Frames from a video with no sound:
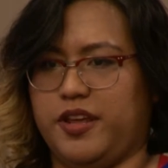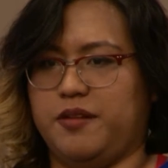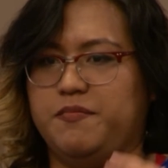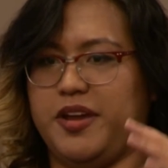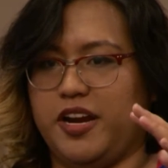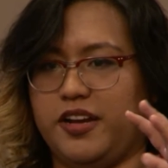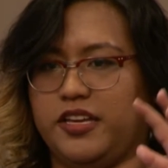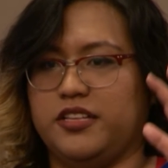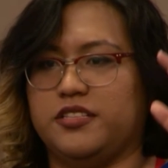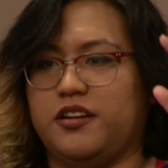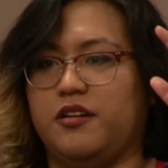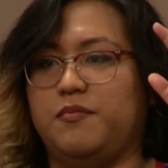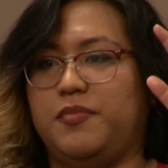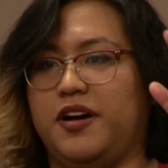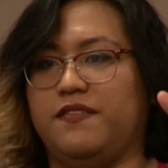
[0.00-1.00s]
that Americans
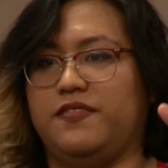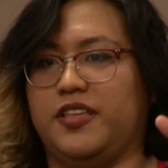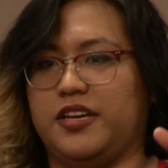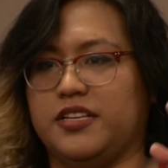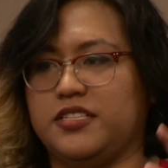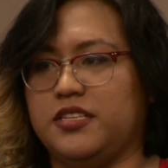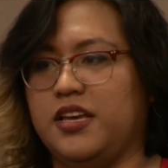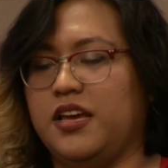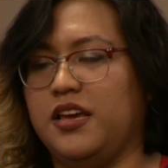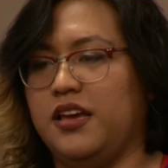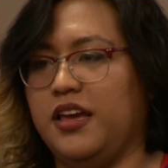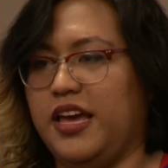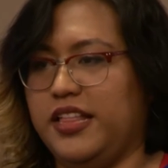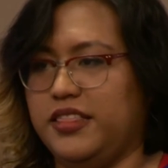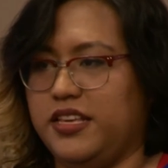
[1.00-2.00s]
are above this,
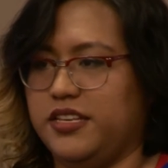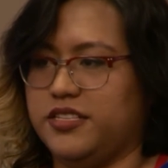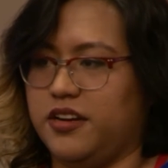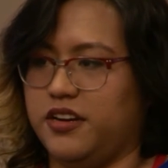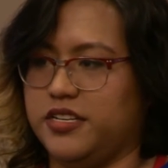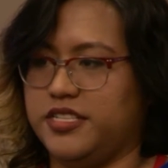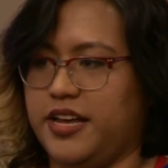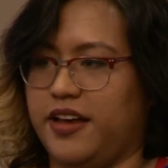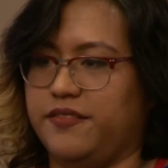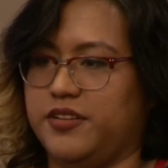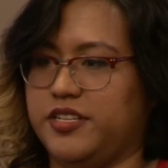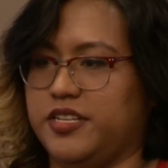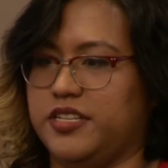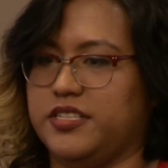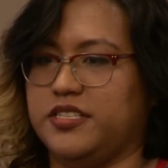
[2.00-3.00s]
and these are
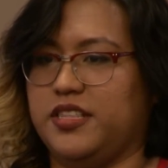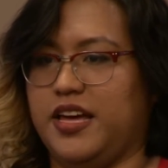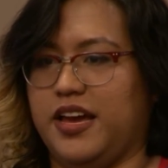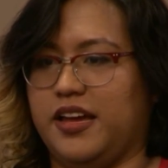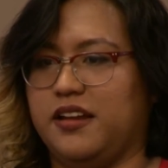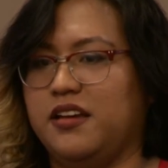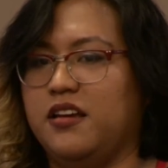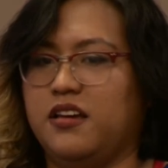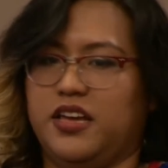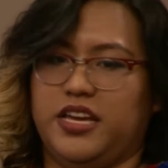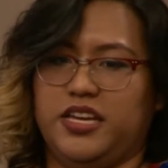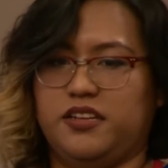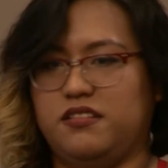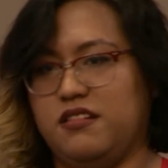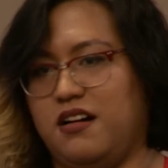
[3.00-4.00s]
savages that
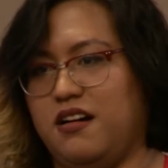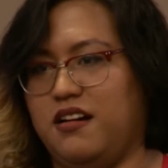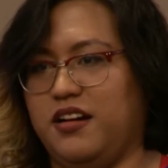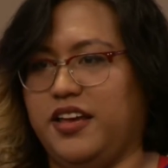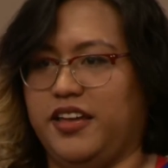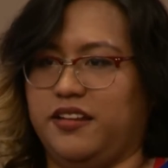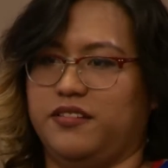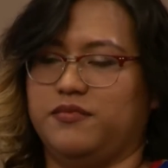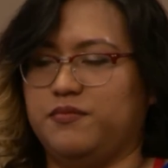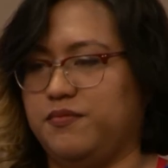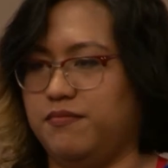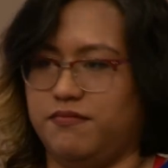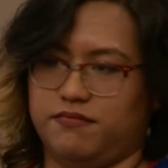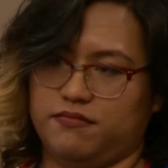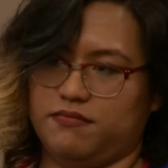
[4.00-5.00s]
eat dog and
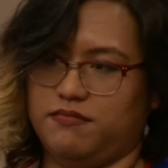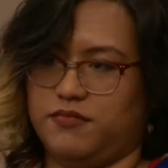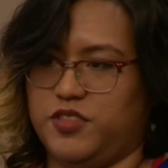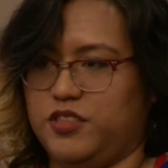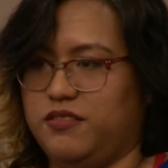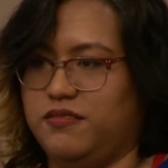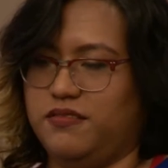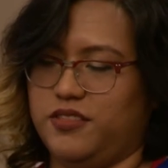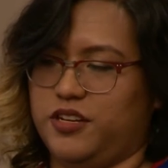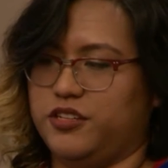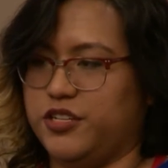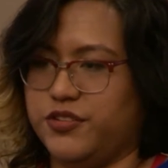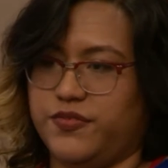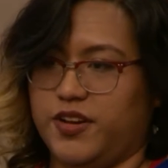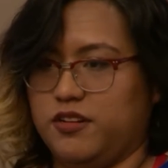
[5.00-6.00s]
they're
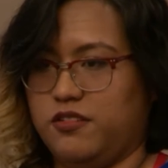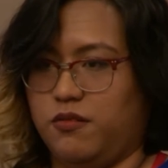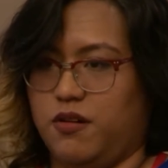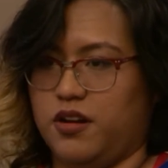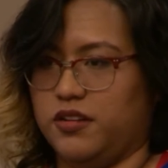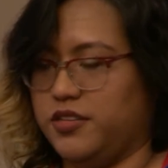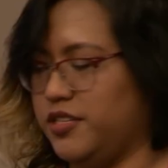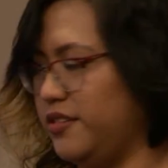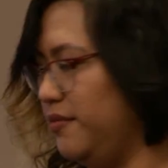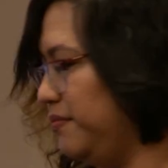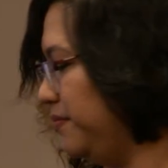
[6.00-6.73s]
just fun to watch.